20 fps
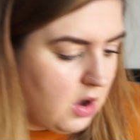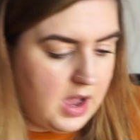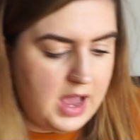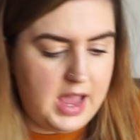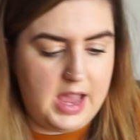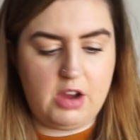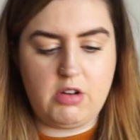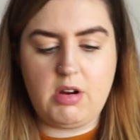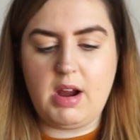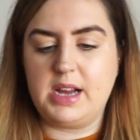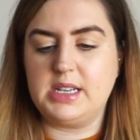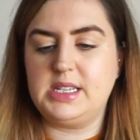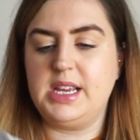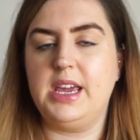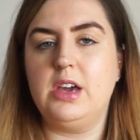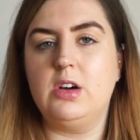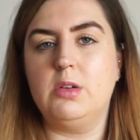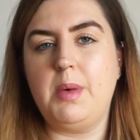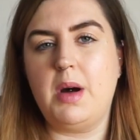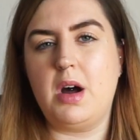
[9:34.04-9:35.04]
a Cracked
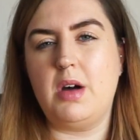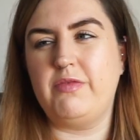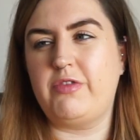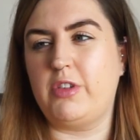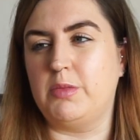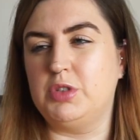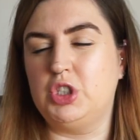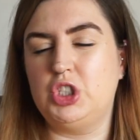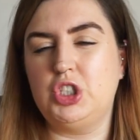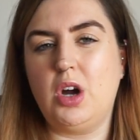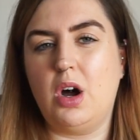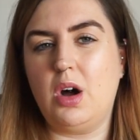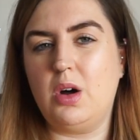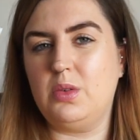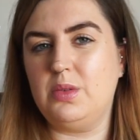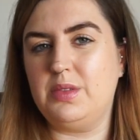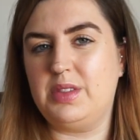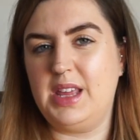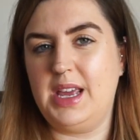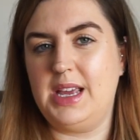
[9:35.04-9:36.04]
Heel Balm from
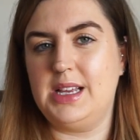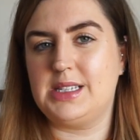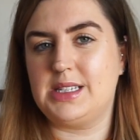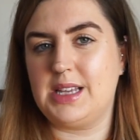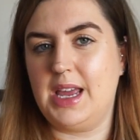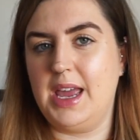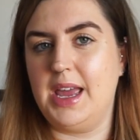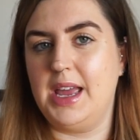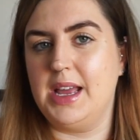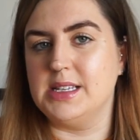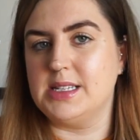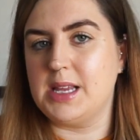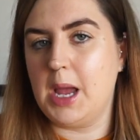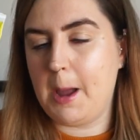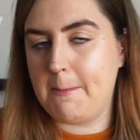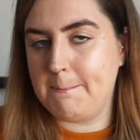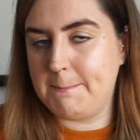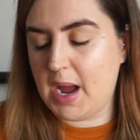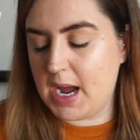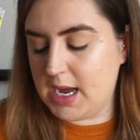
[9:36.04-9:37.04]
Scholl. This is
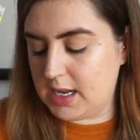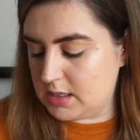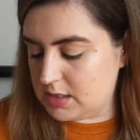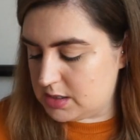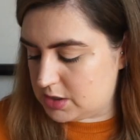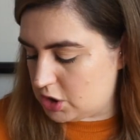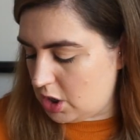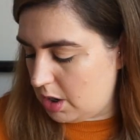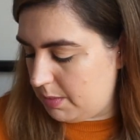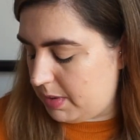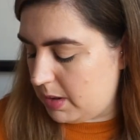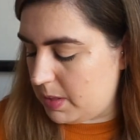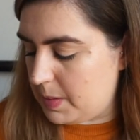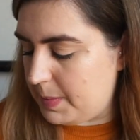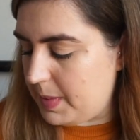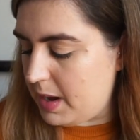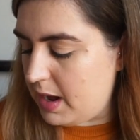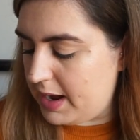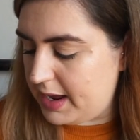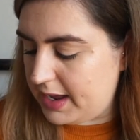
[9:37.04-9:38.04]
pants, don't bother
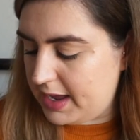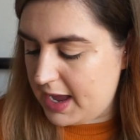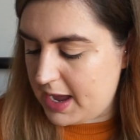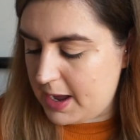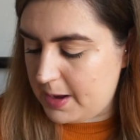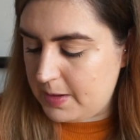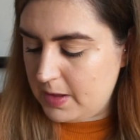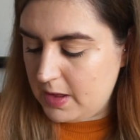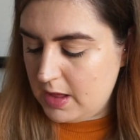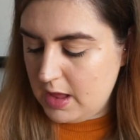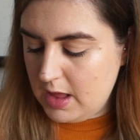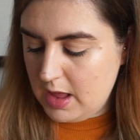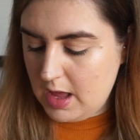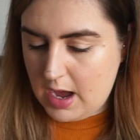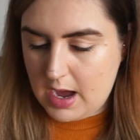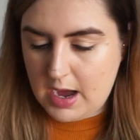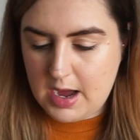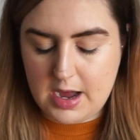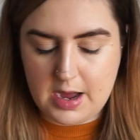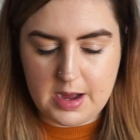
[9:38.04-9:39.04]
buying it.
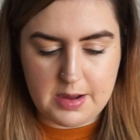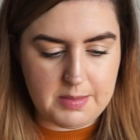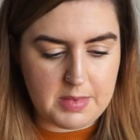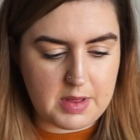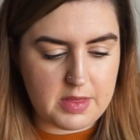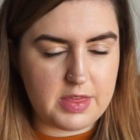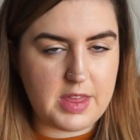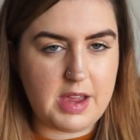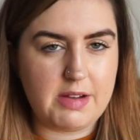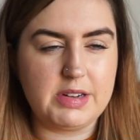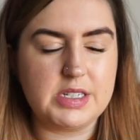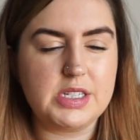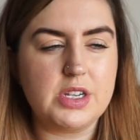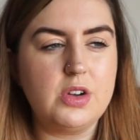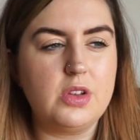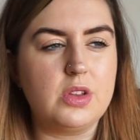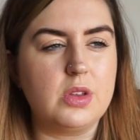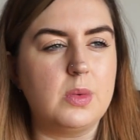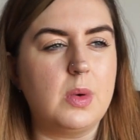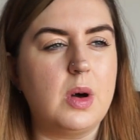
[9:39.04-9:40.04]
There is
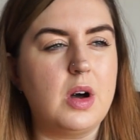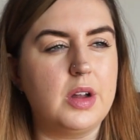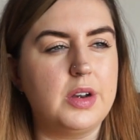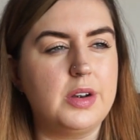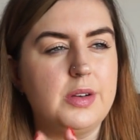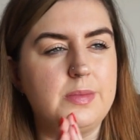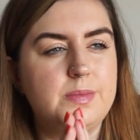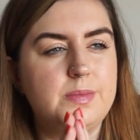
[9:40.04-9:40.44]
another one.